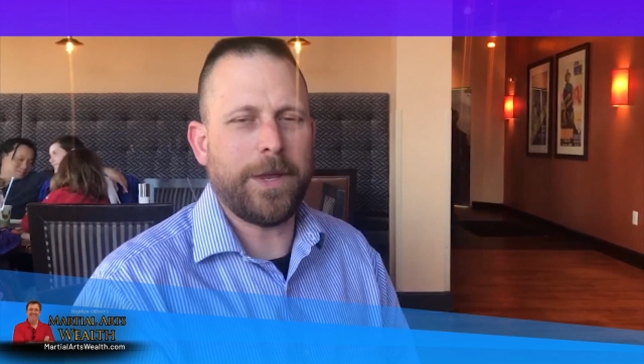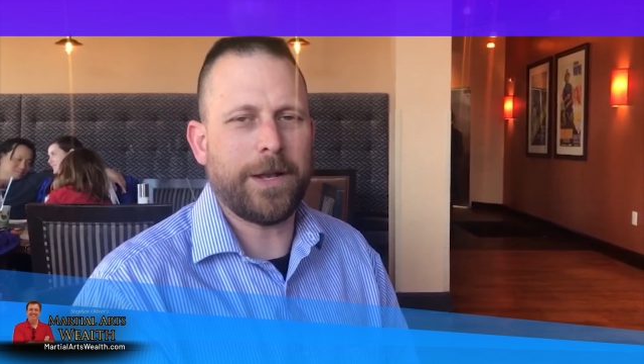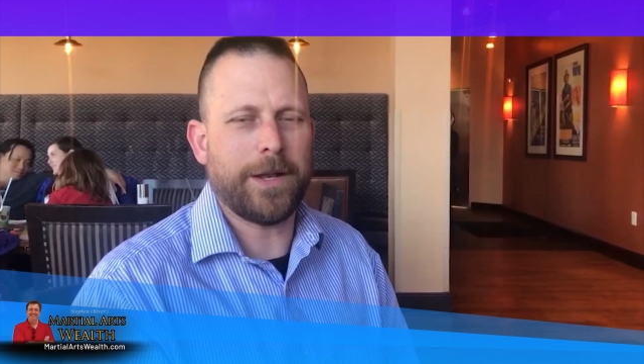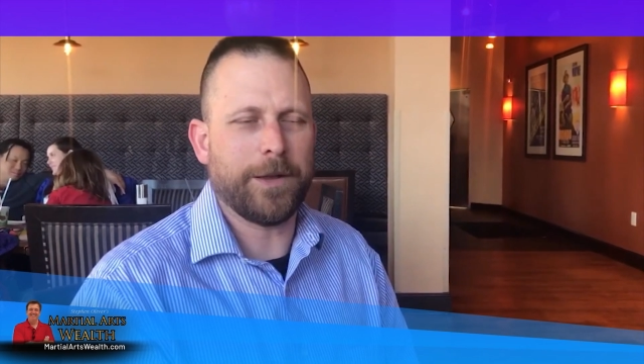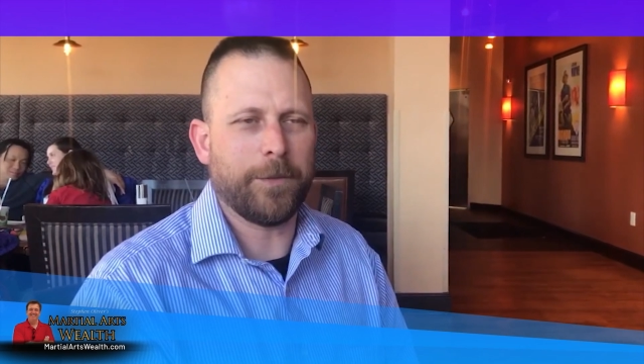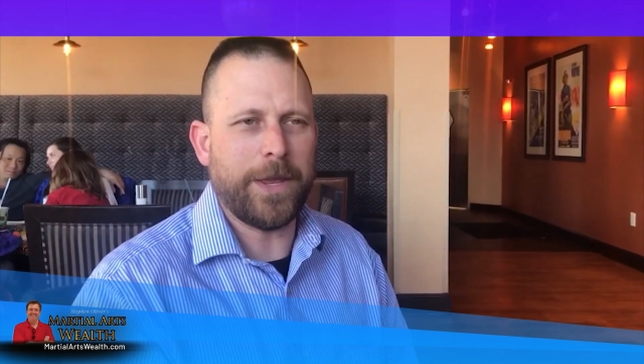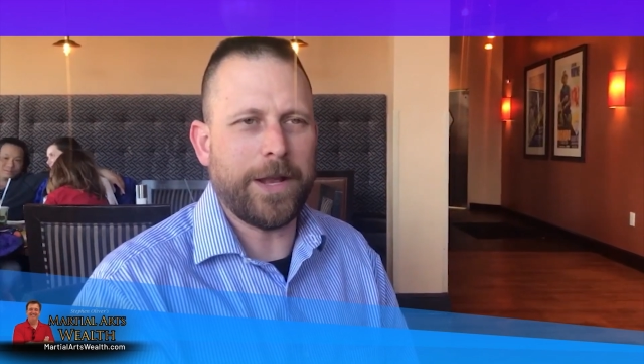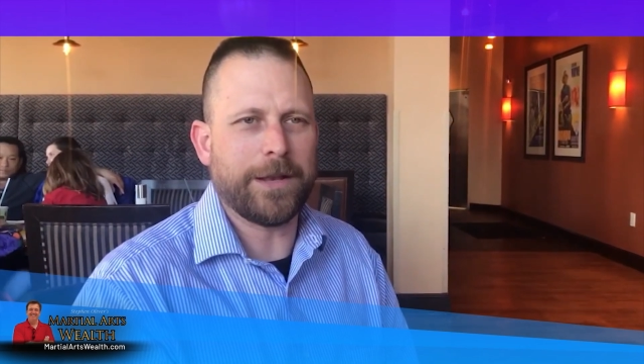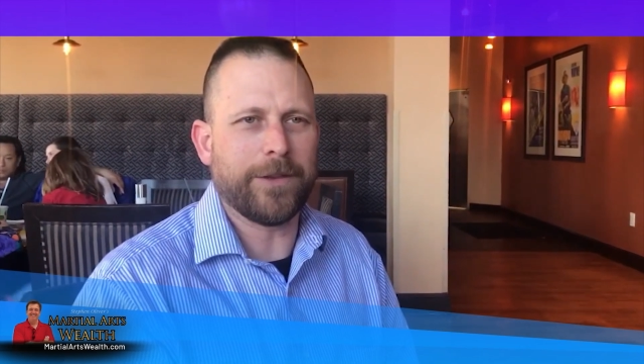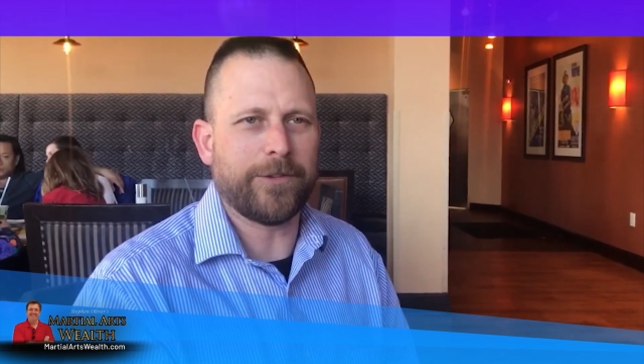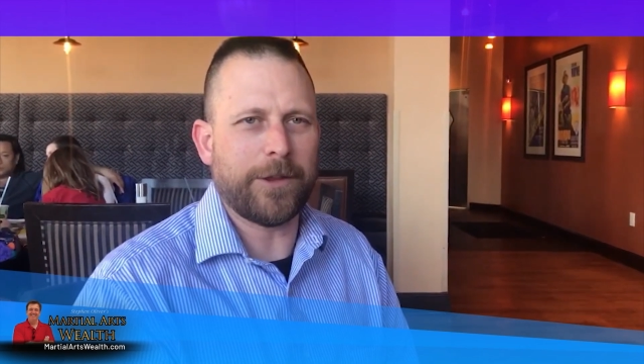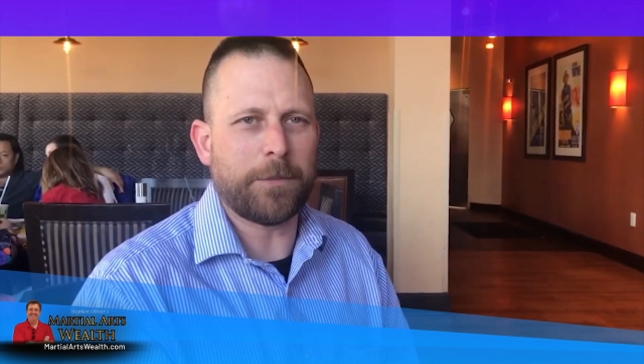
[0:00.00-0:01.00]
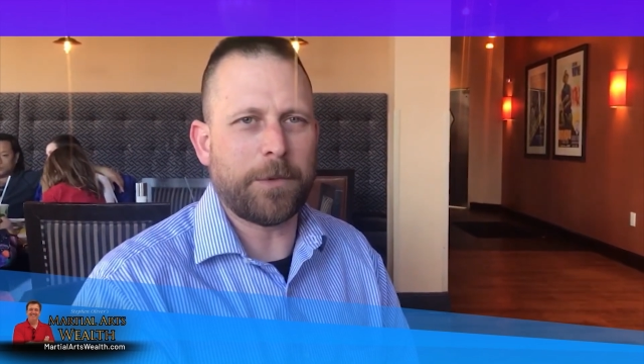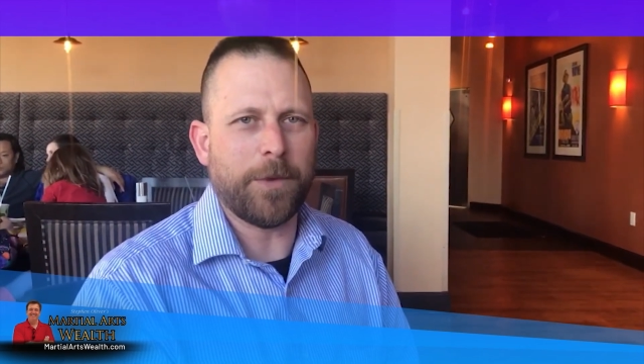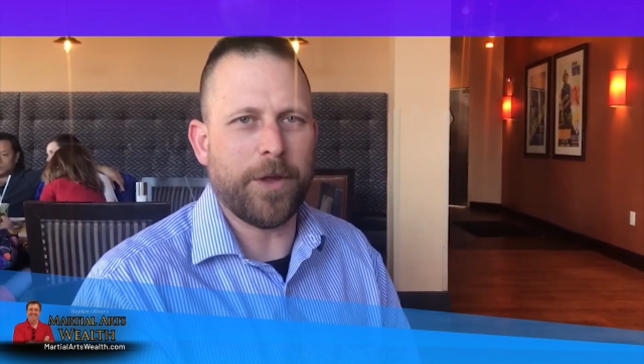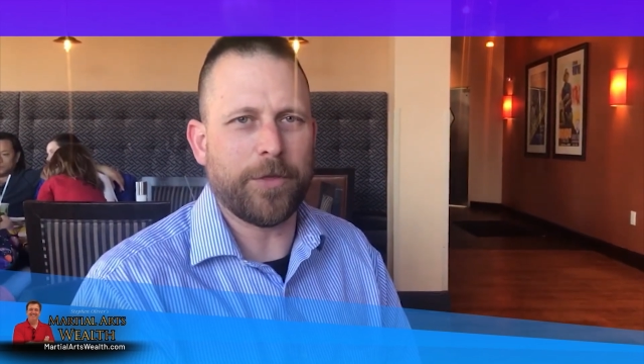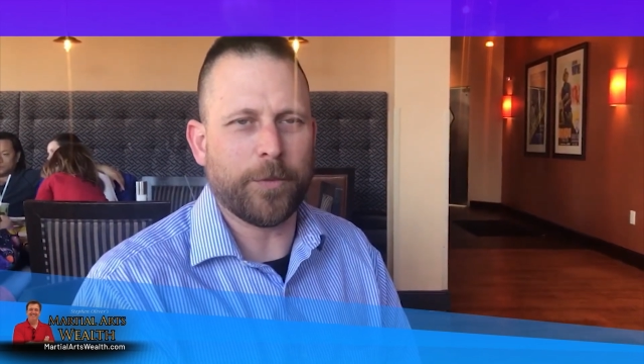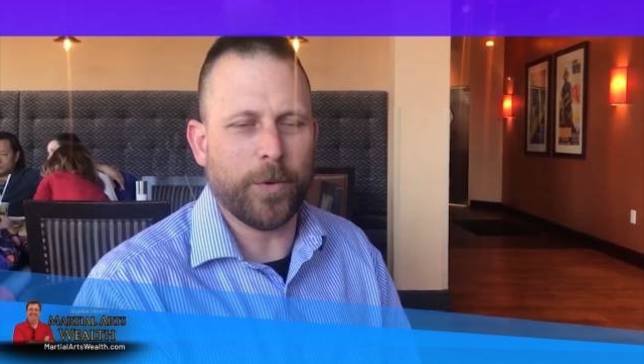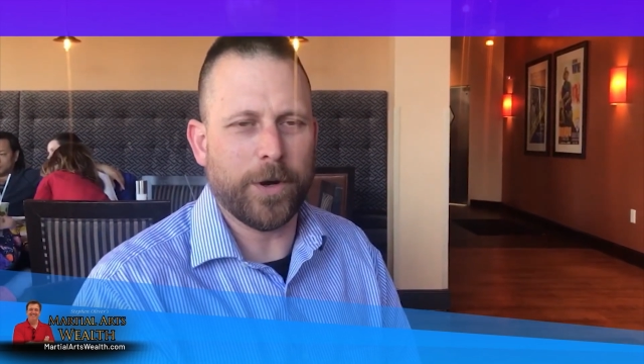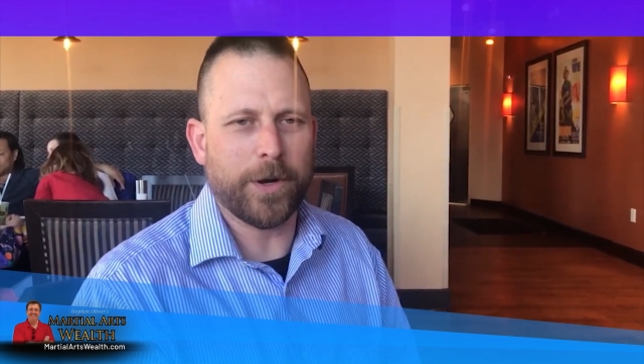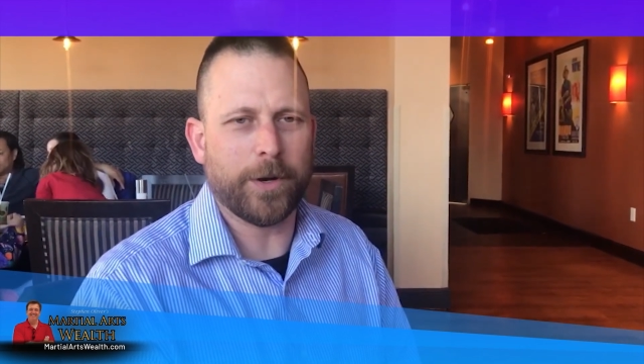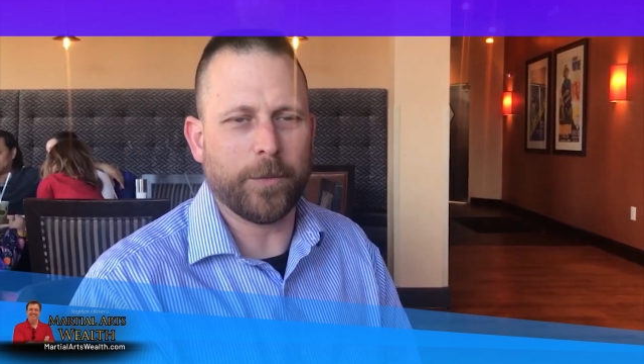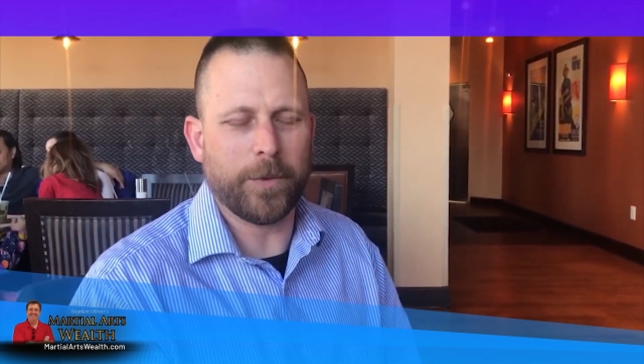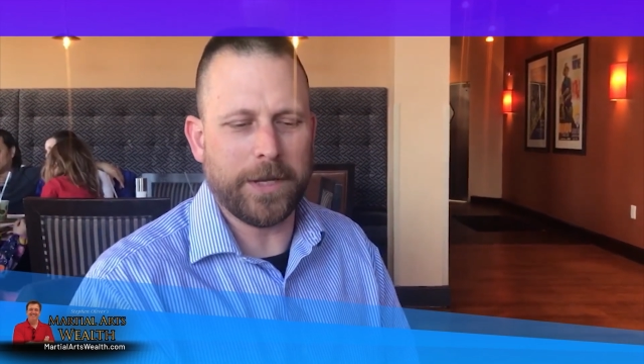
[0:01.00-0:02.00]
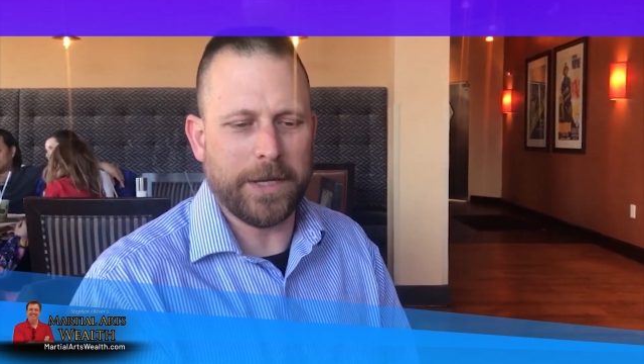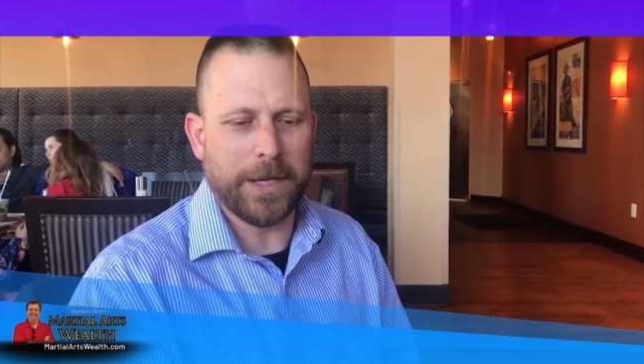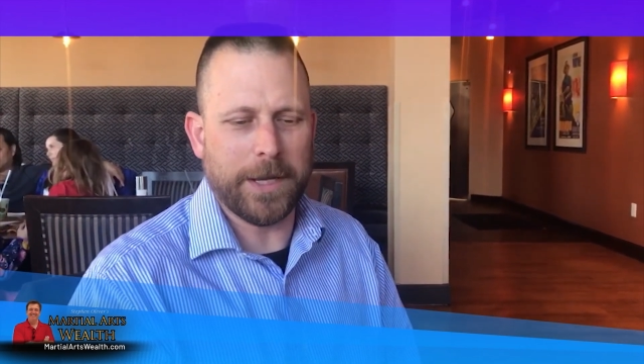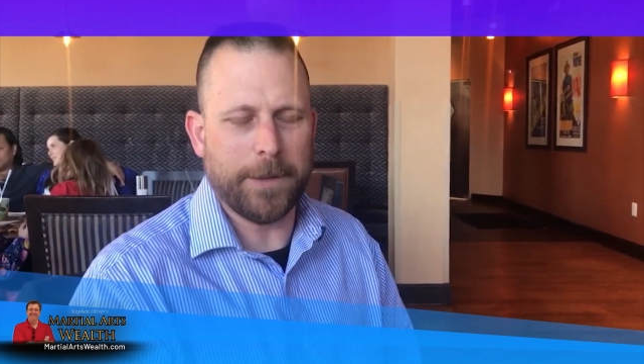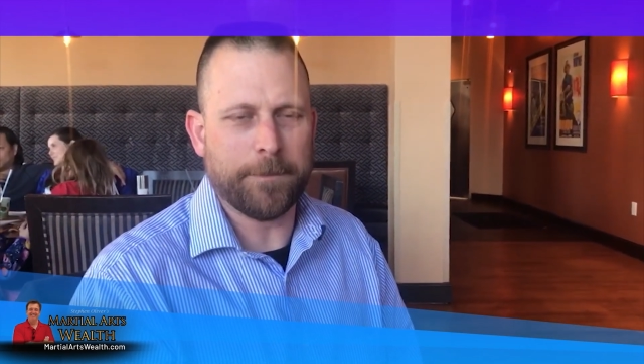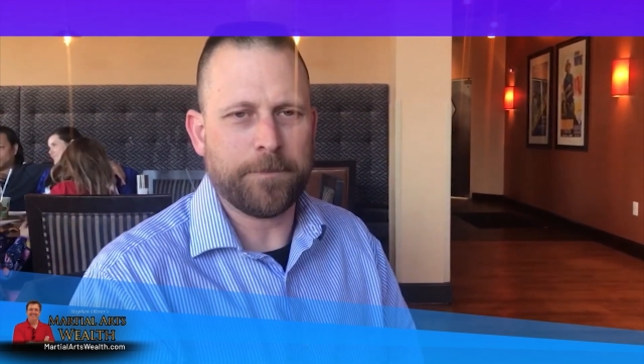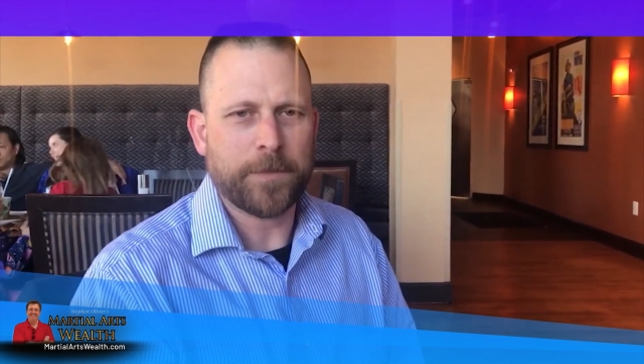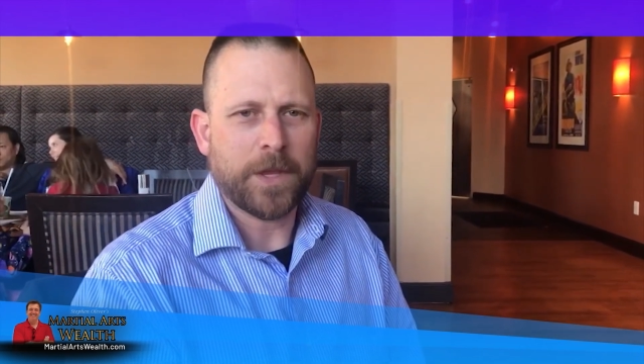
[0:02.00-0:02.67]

we had a we had a December month where we um,